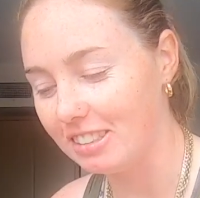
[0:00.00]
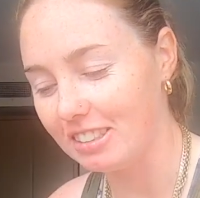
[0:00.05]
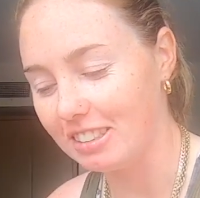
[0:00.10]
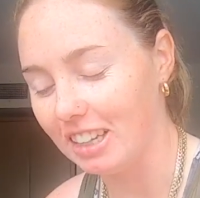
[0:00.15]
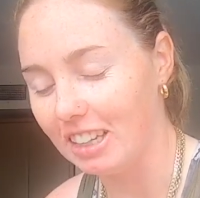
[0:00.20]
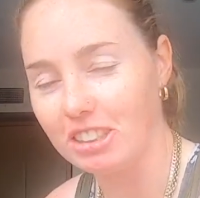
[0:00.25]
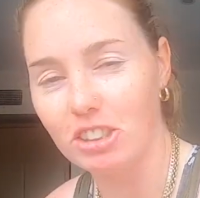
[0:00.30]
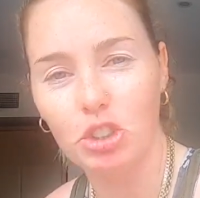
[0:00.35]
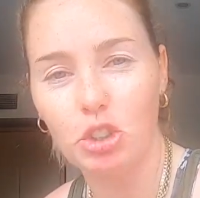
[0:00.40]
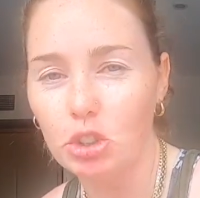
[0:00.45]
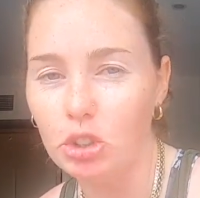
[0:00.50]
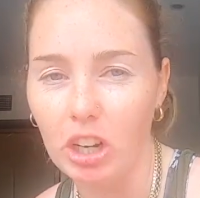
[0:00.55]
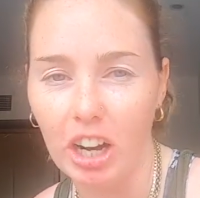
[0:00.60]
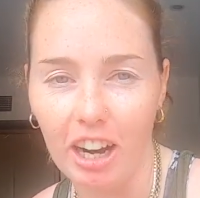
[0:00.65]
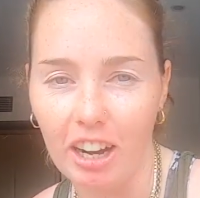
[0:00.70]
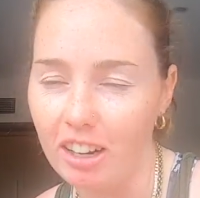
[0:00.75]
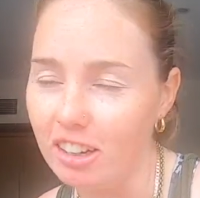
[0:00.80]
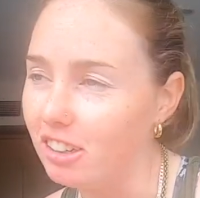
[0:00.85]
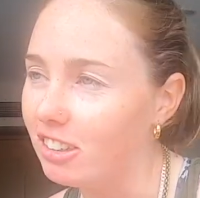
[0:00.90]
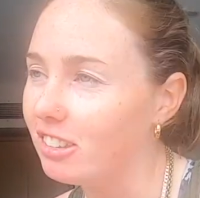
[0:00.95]
That's too
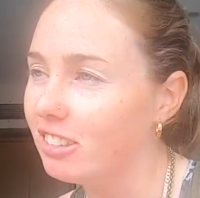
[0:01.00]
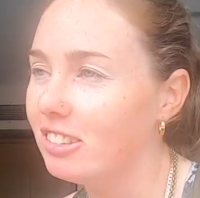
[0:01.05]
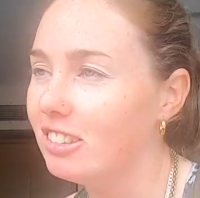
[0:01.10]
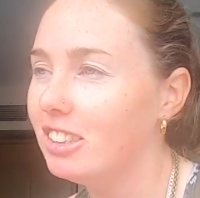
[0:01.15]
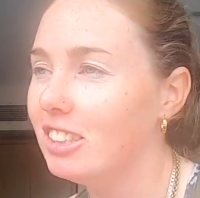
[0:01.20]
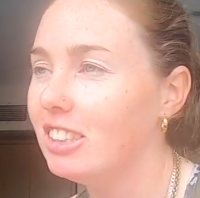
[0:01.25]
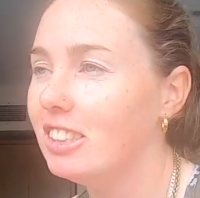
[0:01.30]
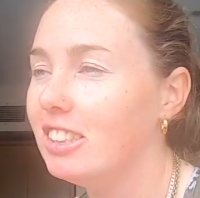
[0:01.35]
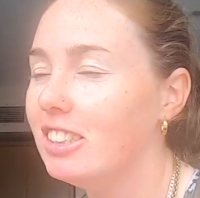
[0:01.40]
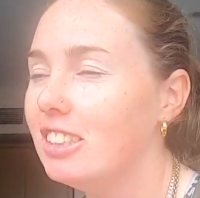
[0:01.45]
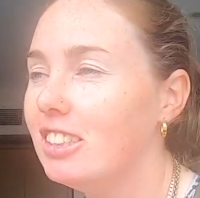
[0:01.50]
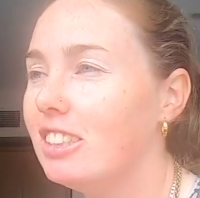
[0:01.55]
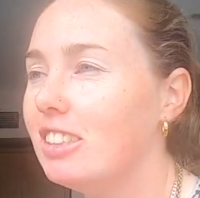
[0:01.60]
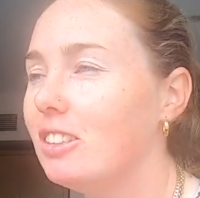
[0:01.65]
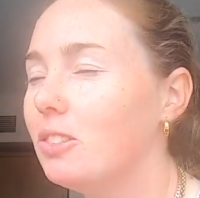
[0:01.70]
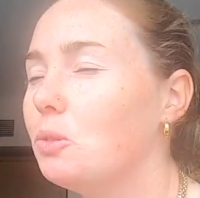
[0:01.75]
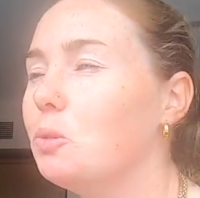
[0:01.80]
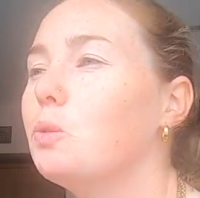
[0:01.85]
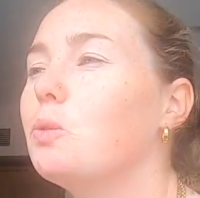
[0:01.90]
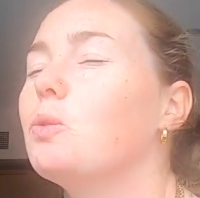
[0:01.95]
hard.
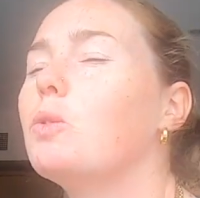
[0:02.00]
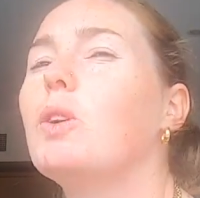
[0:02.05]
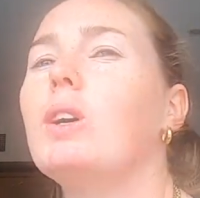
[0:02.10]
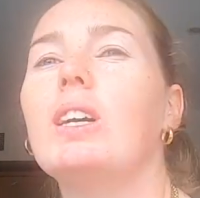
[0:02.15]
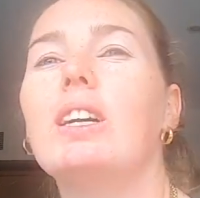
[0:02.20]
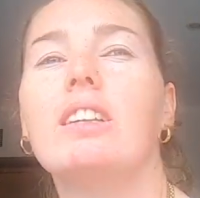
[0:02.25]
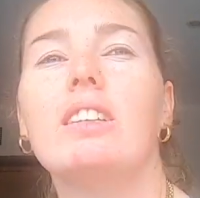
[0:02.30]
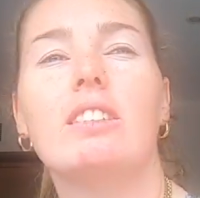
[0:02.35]
What?